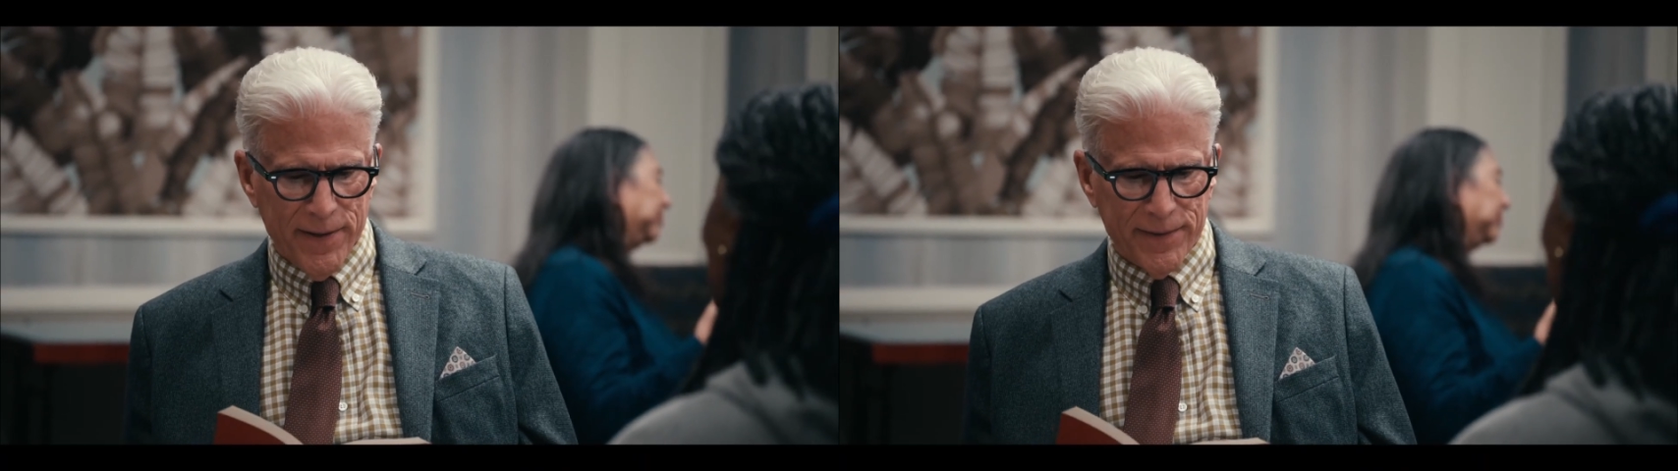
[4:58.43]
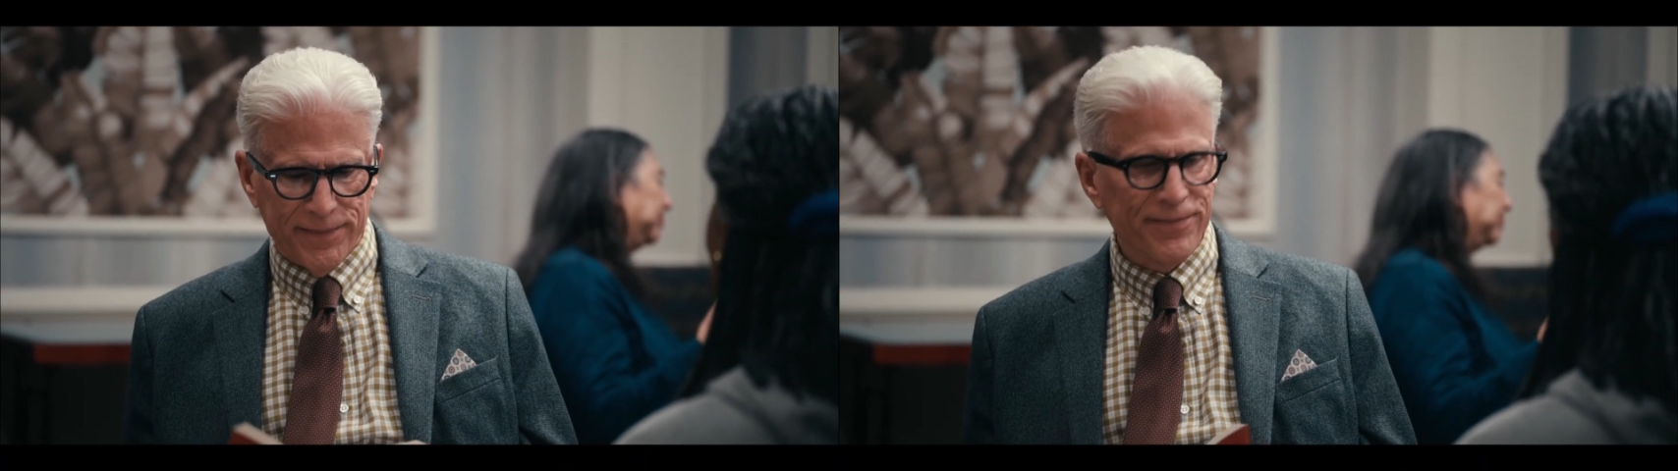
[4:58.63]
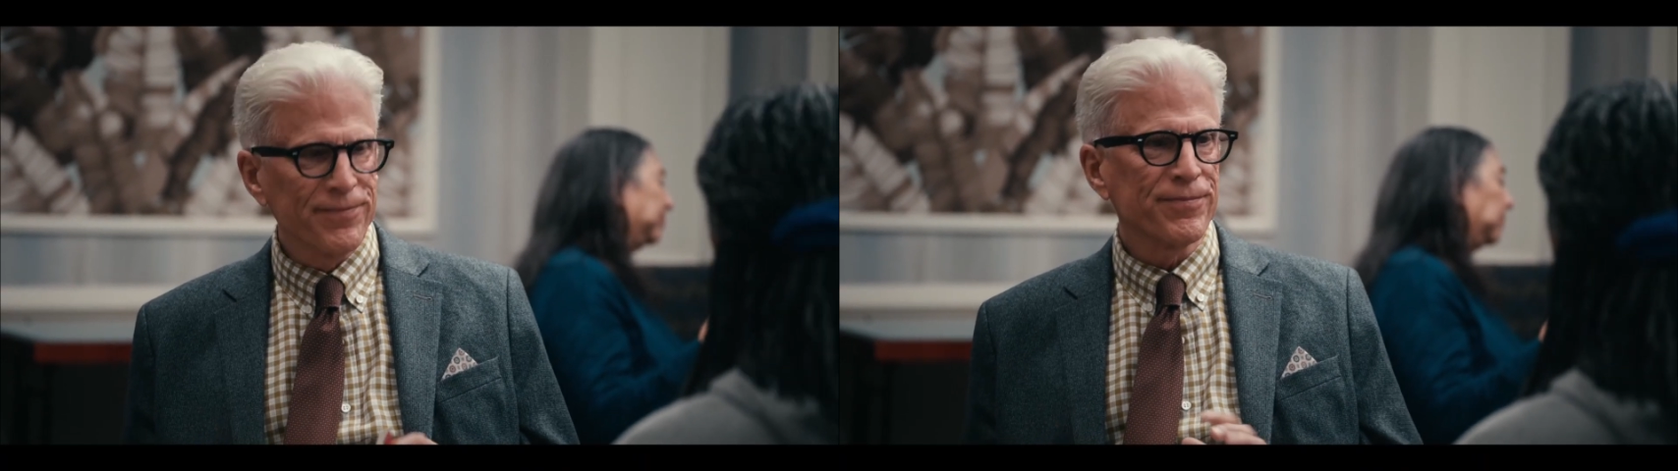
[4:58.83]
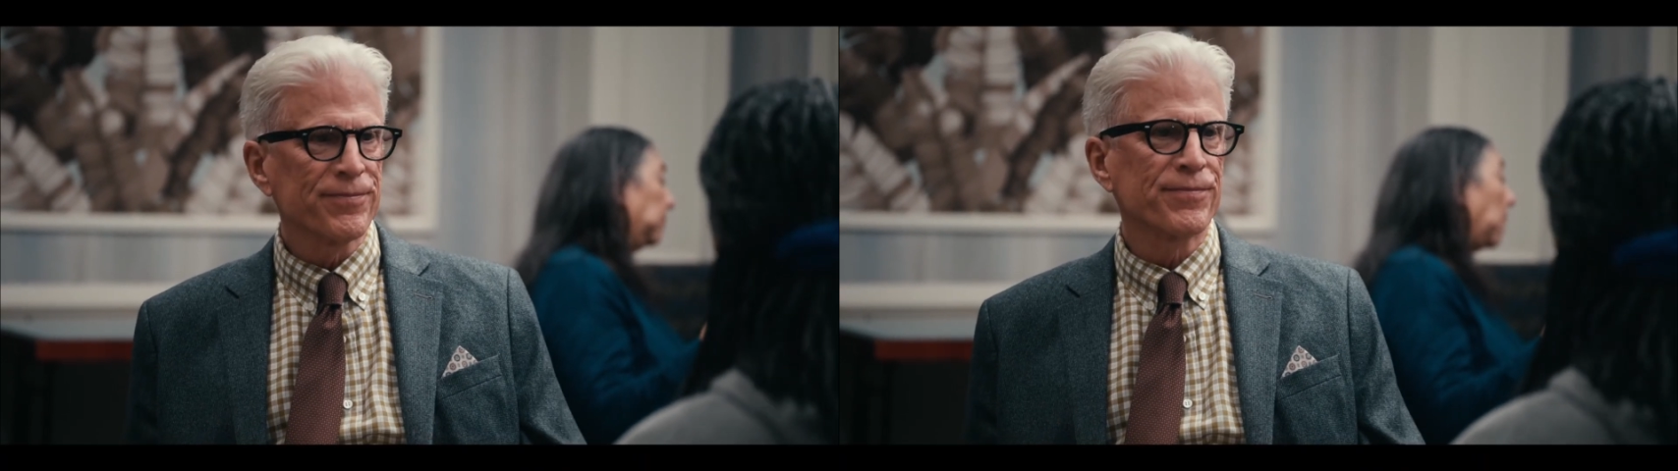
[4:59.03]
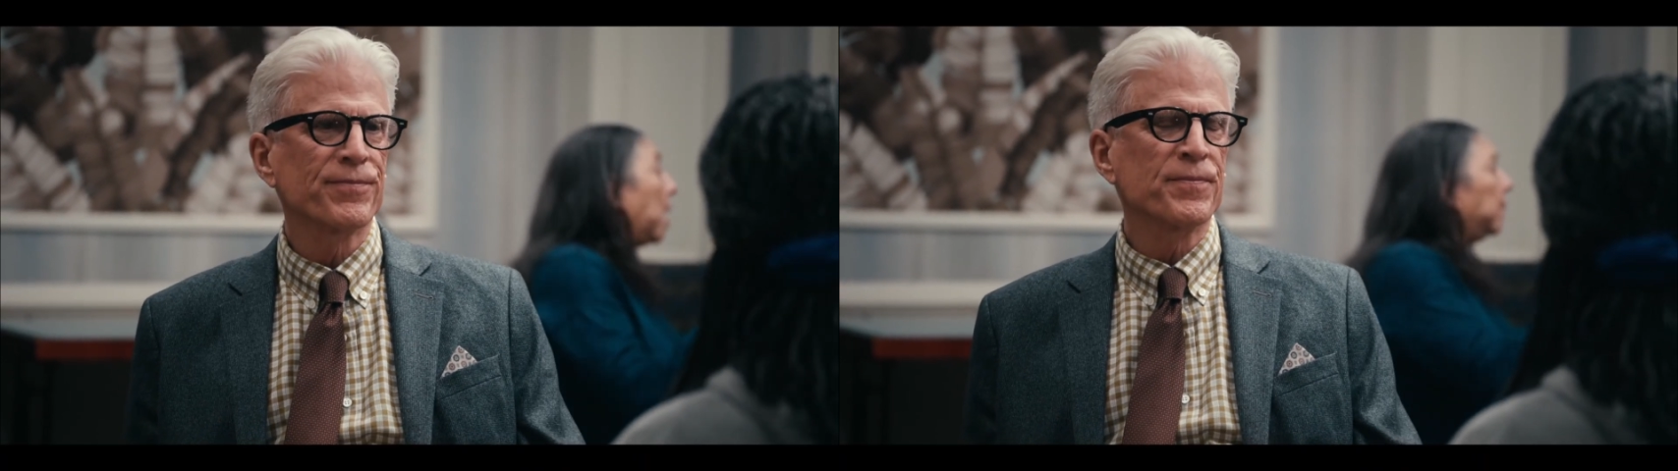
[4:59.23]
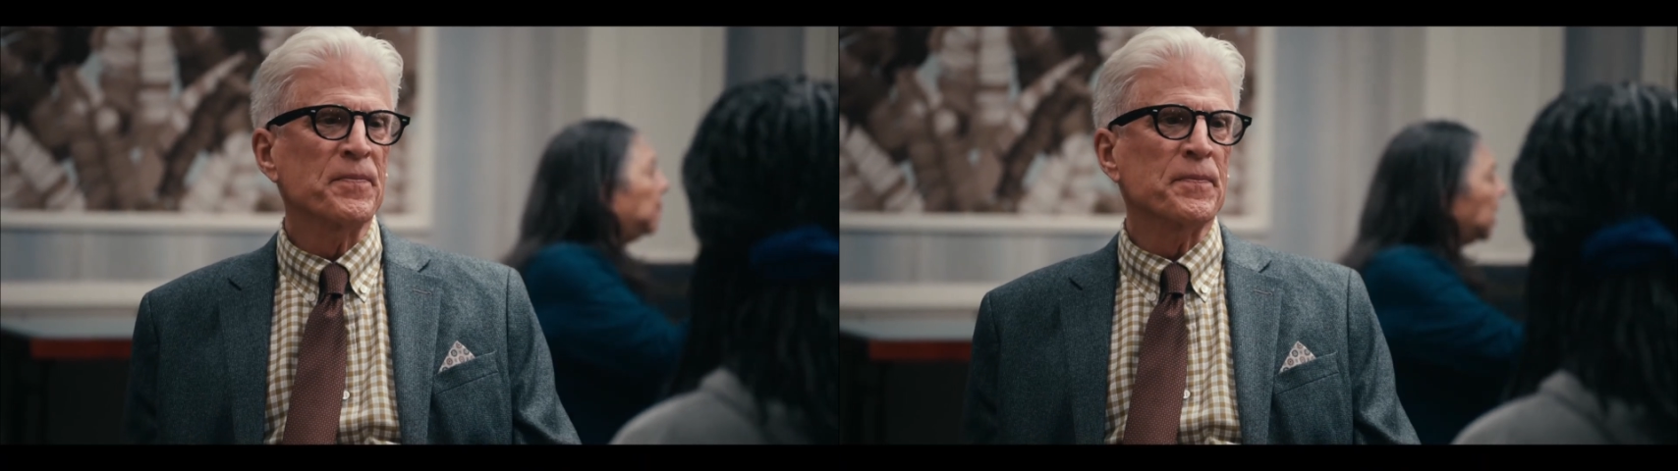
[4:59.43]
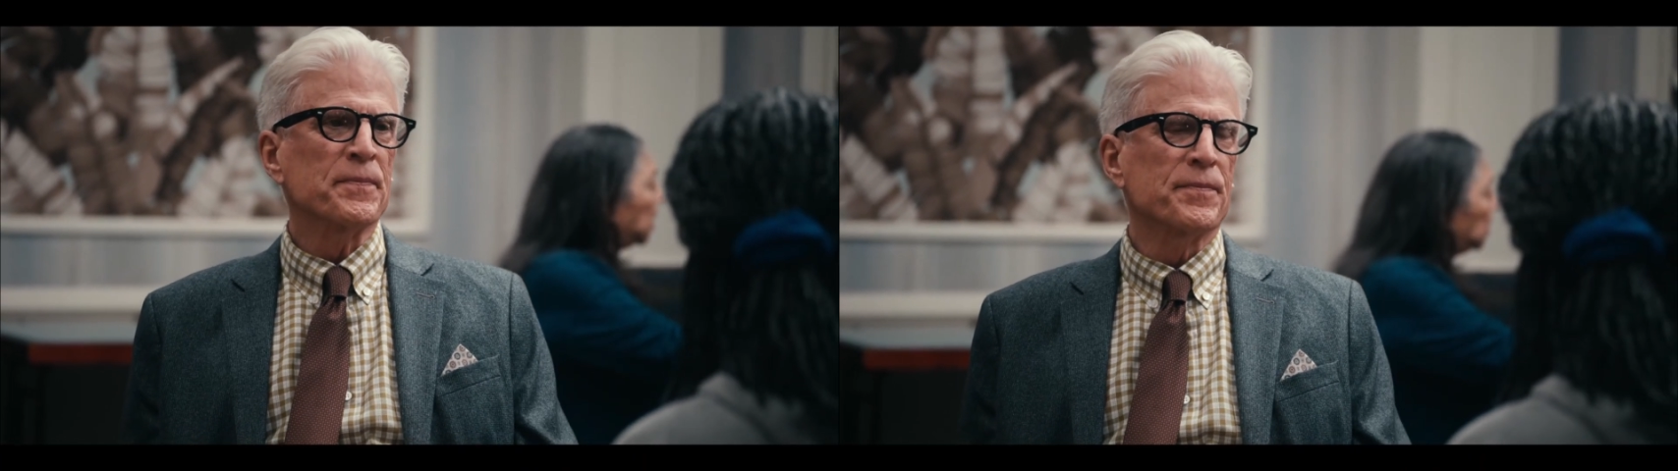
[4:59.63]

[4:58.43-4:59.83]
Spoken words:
but anything